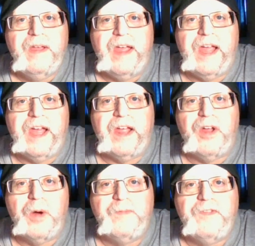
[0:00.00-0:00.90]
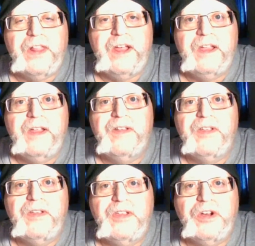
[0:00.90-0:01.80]
And hopefully
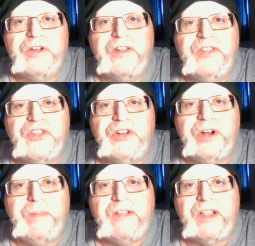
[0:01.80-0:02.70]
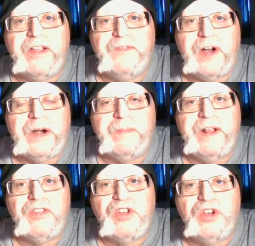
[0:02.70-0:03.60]
you're concerned about the
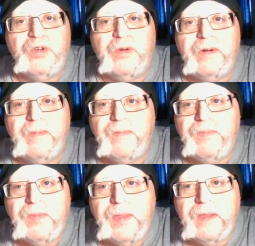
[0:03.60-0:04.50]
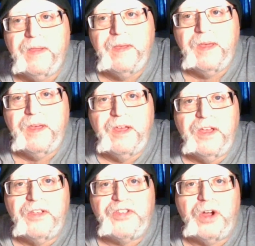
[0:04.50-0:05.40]
environment too.
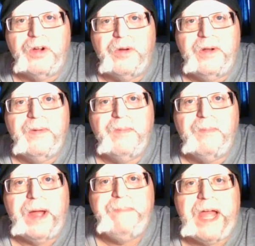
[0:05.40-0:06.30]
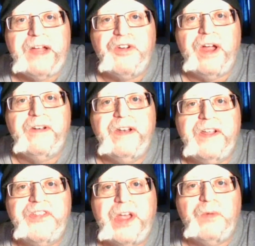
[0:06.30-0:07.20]
So my background
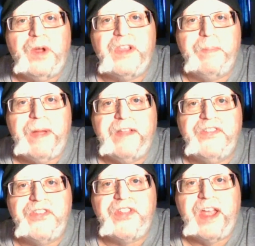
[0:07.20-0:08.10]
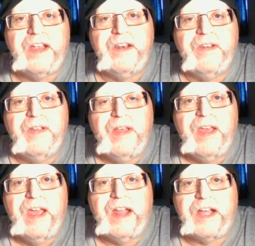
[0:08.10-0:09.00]
is I went to Penn State
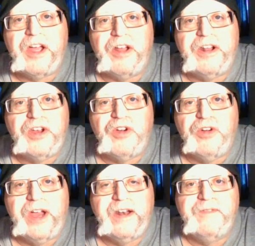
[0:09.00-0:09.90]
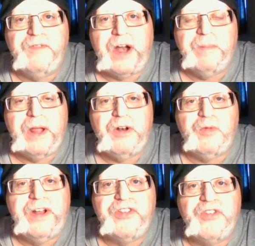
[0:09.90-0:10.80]
and I got a degree in environmental
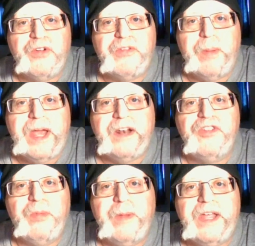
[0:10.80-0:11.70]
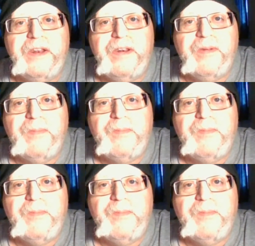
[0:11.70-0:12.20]
resource management.